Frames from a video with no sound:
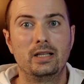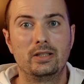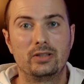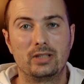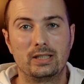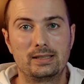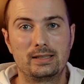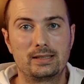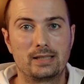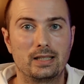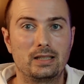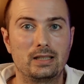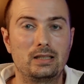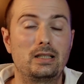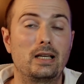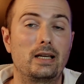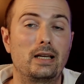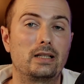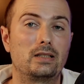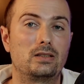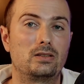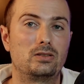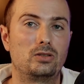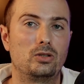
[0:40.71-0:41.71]
They said
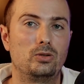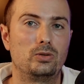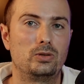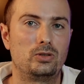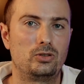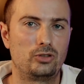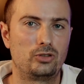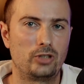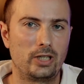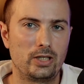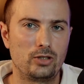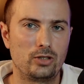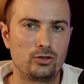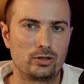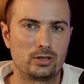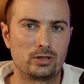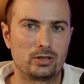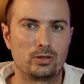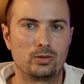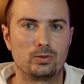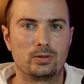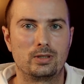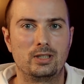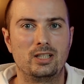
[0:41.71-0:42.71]
that those
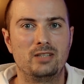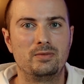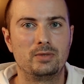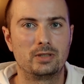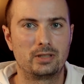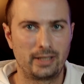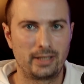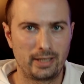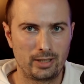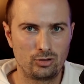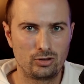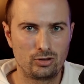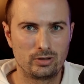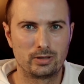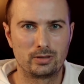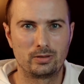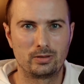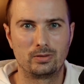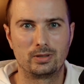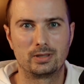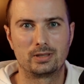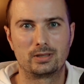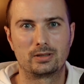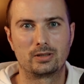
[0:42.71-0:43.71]
changes, those limitations
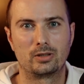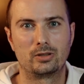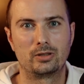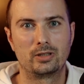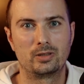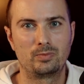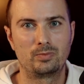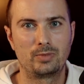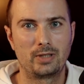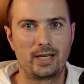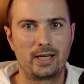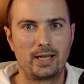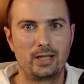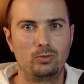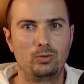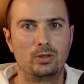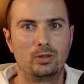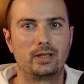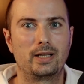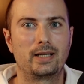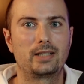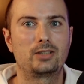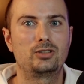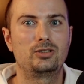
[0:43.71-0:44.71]
to the starter plan
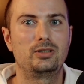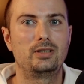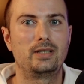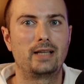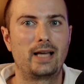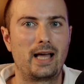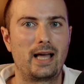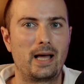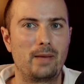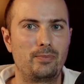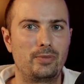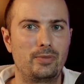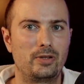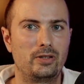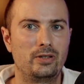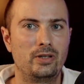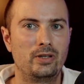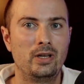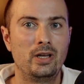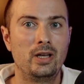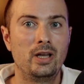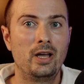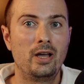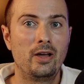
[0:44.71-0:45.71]
will actually
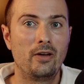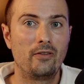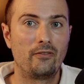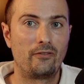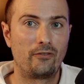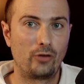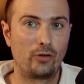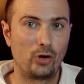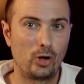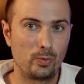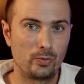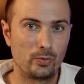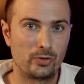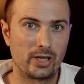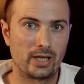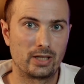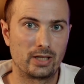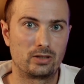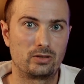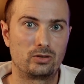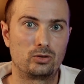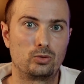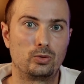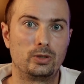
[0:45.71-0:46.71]
happen from
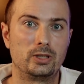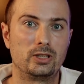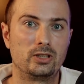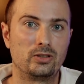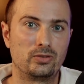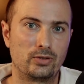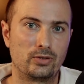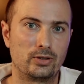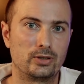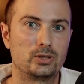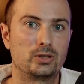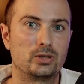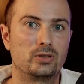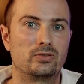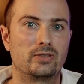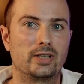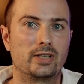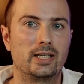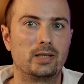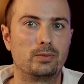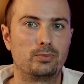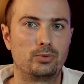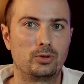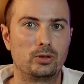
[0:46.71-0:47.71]
that 21st of
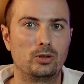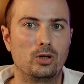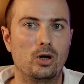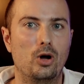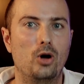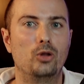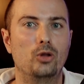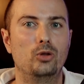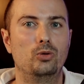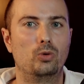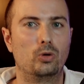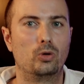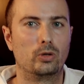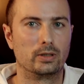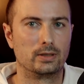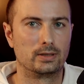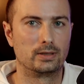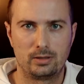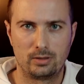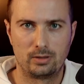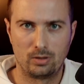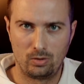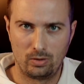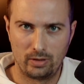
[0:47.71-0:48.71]
April onward.
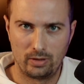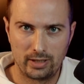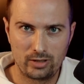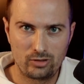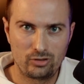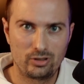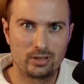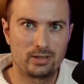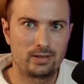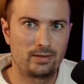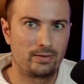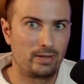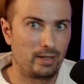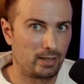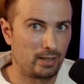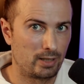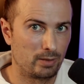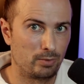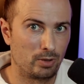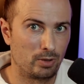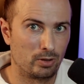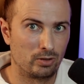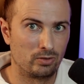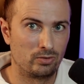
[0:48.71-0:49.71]
So let's just think
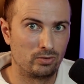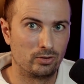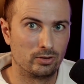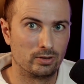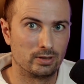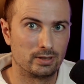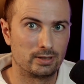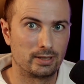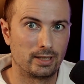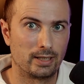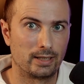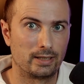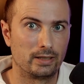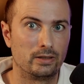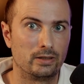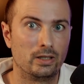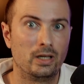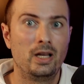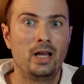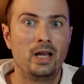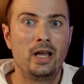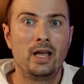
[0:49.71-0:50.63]
about it for a second.